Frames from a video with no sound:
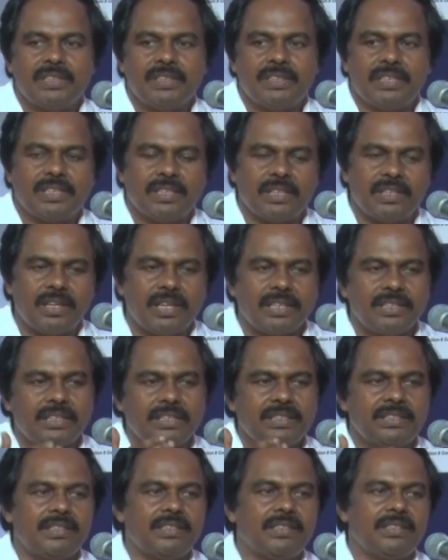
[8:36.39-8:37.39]
The technology
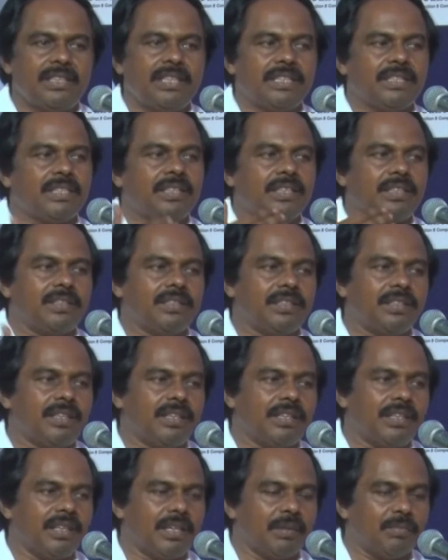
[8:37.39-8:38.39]
is getting
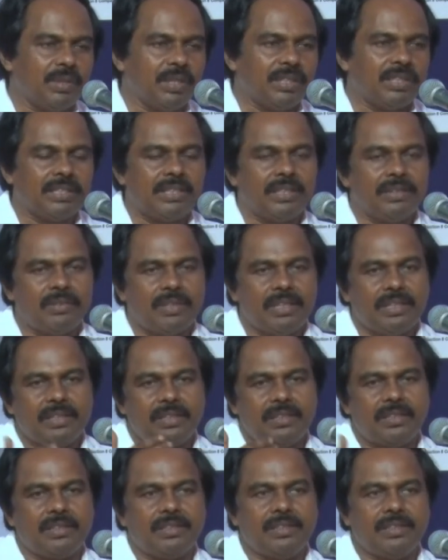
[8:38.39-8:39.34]
updated every